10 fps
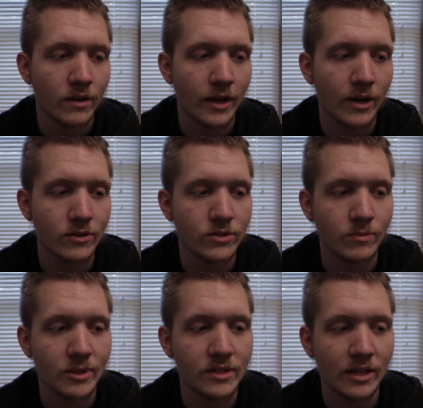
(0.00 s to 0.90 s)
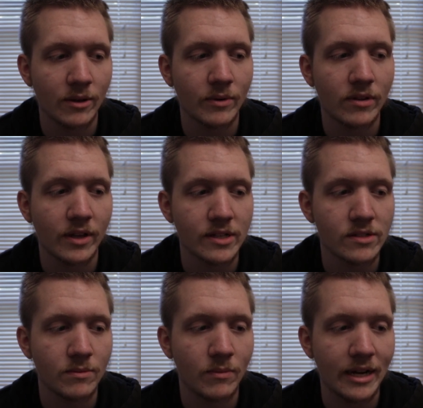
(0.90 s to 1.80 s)
And also been dealing with like
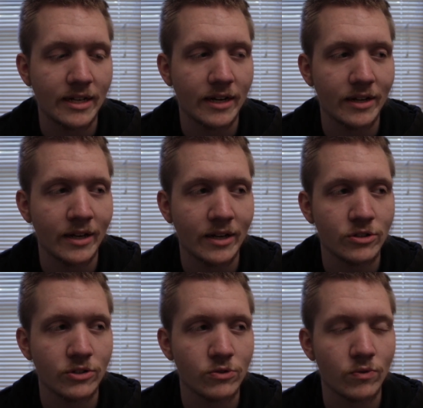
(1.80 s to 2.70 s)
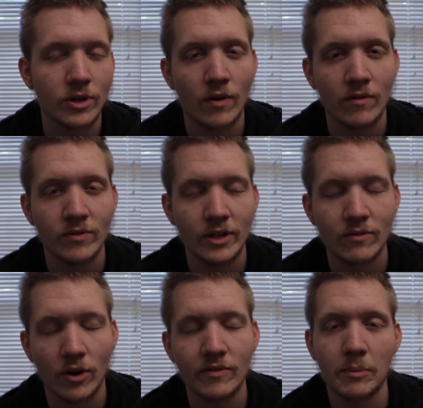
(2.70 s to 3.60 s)
some identity issues
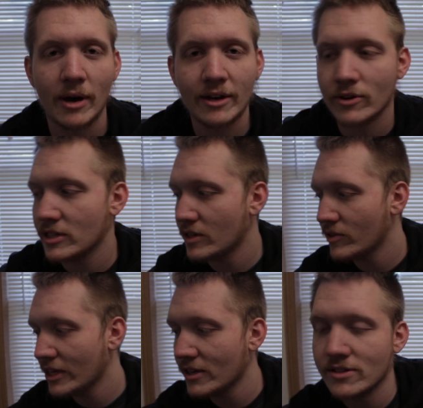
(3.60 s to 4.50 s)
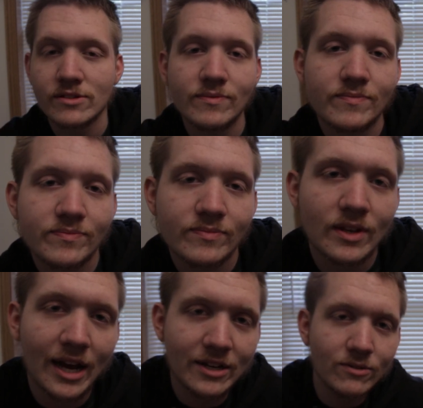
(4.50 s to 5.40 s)
involving my creativity, because
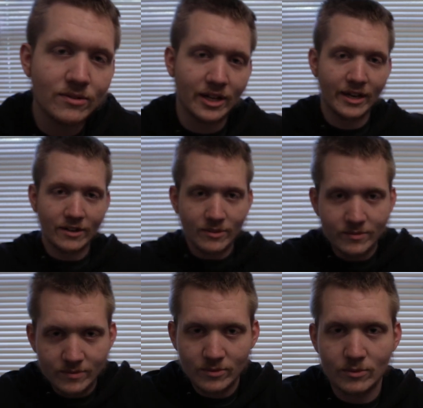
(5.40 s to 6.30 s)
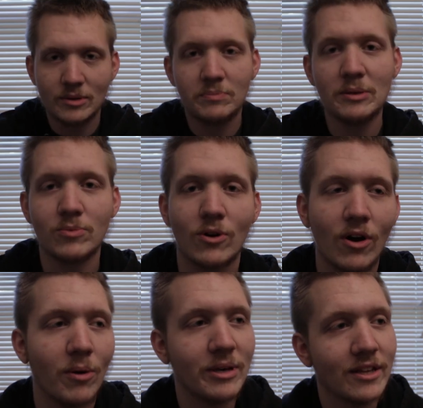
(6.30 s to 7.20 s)
I don't like when people
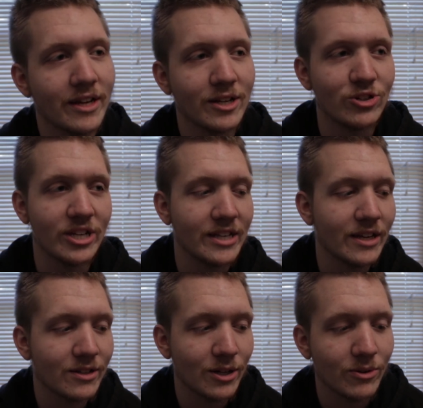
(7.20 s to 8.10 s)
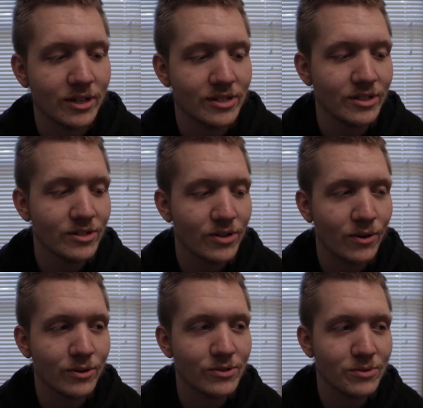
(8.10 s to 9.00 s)
call me like a Jakey clone, because it just
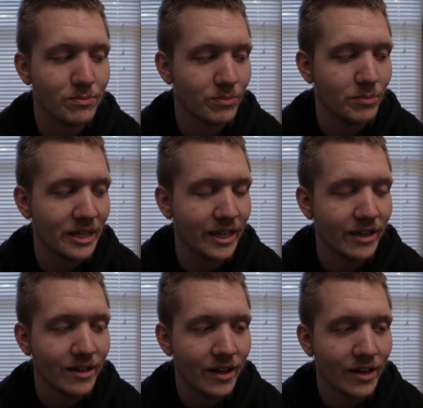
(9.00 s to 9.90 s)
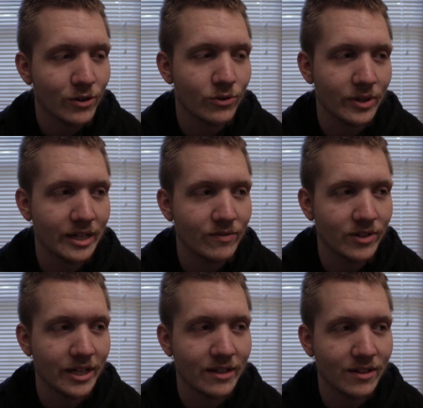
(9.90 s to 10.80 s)
hurts me
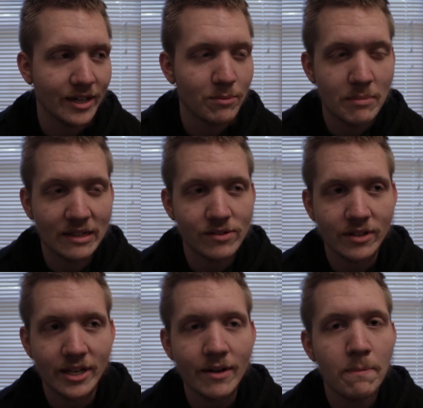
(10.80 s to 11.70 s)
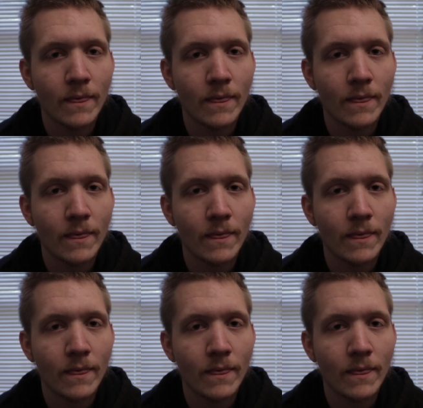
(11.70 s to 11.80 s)
creatively, like mentally,